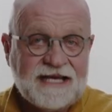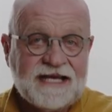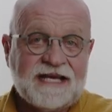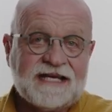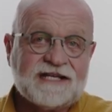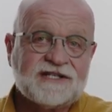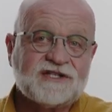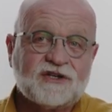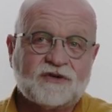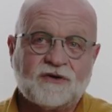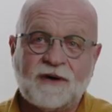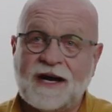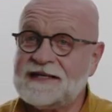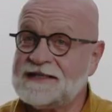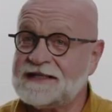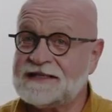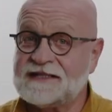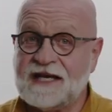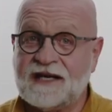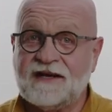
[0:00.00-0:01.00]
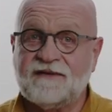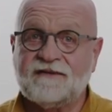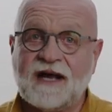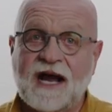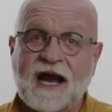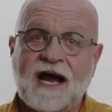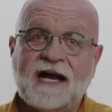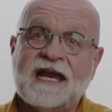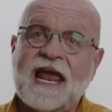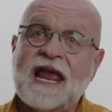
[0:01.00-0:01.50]
is the Christ, the Son of
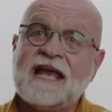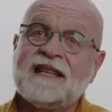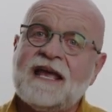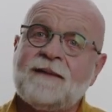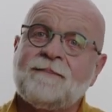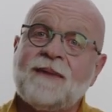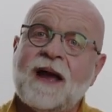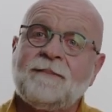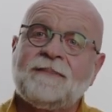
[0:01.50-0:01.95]
God, and that by